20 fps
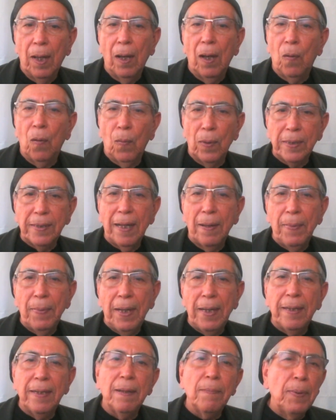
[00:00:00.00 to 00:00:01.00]
What does that
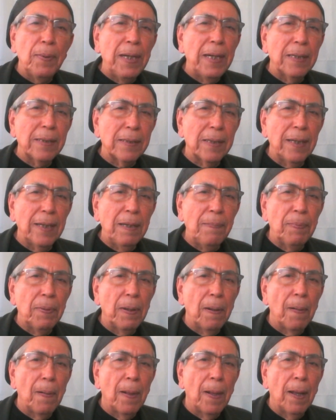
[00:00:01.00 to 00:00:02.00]
mean, being asleep?
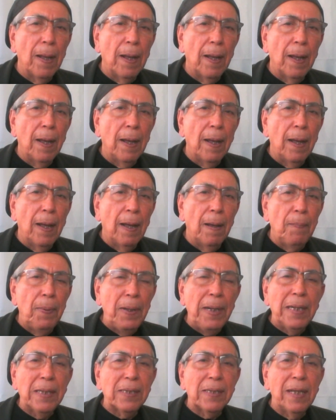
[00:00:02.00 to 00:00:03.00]

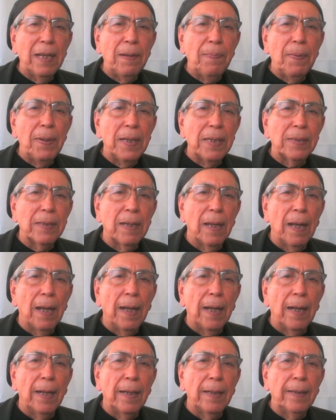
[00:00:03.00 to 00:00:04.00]
Being asleep is
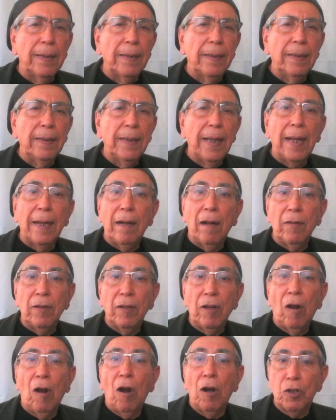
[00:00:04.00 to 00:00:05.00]
that
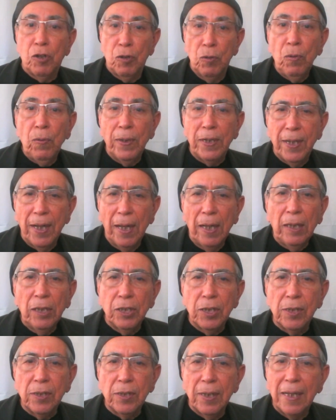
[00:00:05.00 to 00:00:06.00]
our true
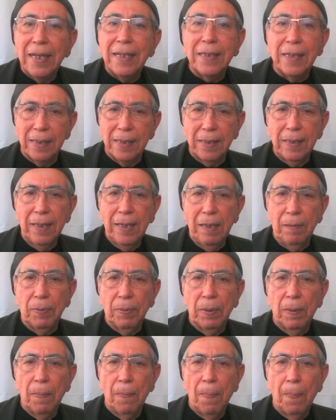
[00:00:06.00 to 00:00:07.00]
intelligence is asleep.
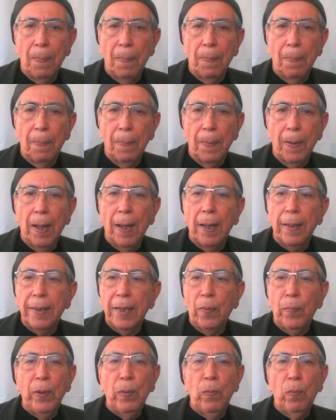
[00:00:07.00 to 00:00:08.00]

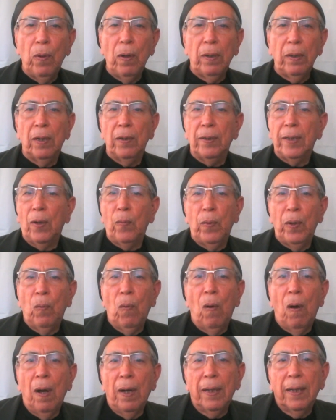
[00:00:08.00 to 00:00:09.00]
That we
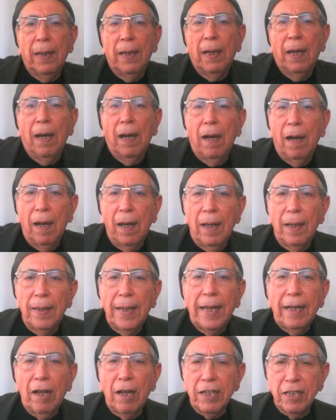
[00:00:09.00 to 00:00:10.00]
walk
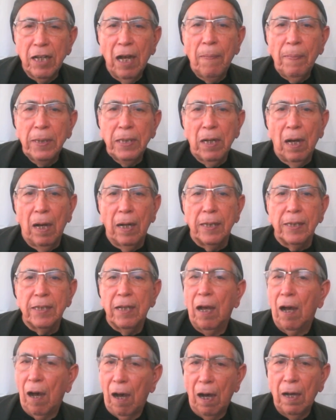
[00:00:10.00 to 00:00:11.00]
like automatons,
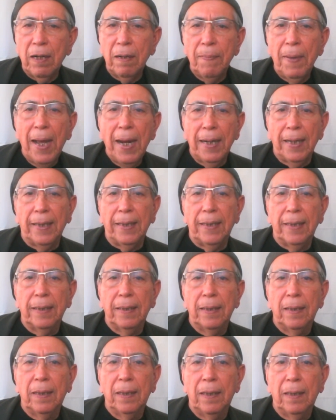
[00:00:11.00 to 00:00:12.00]
automatic,
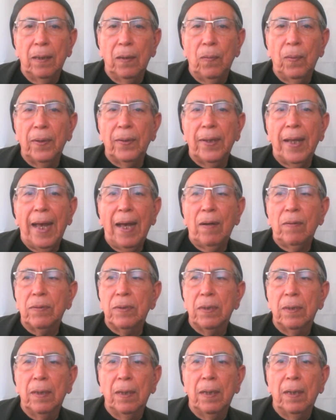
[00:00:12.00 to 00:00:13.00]
without